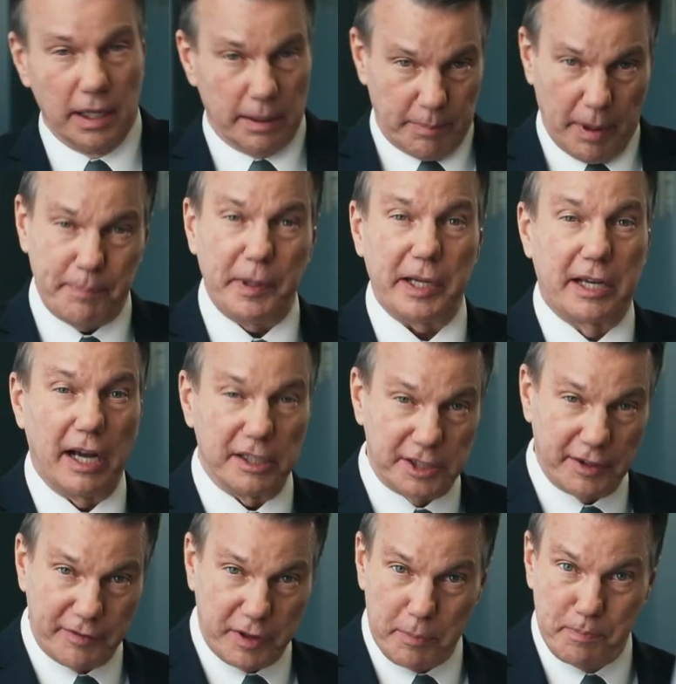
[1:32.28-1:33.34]
but because
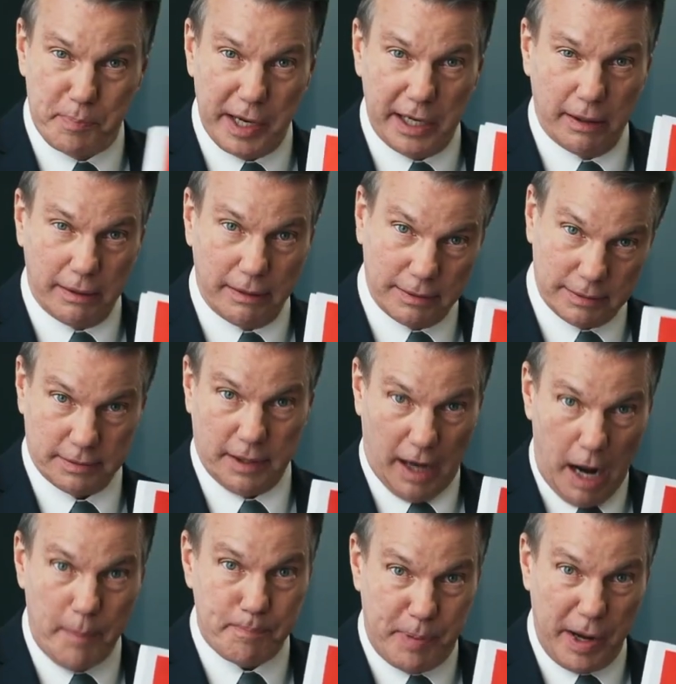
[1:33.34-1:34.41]
of the bill.
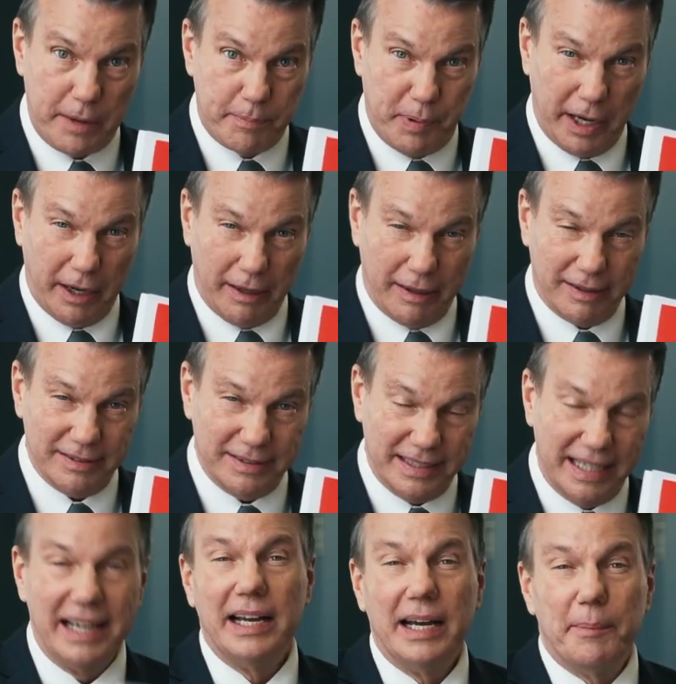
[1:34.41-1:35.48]
A big bill.
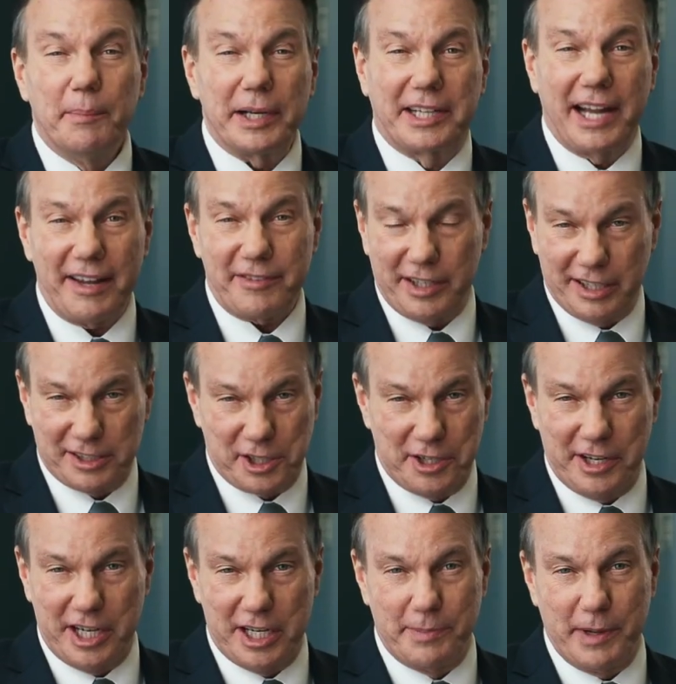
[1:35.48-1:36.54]
But Kathy doesn't
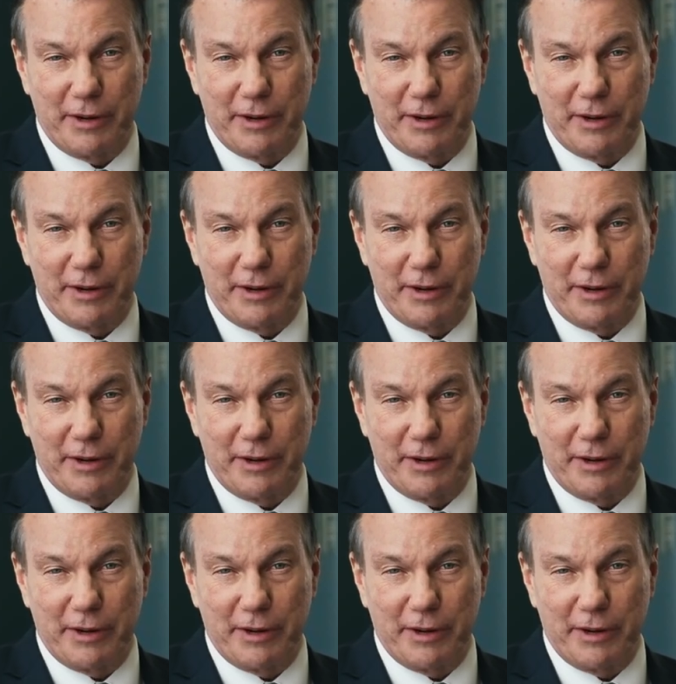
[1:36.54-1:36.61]
need to be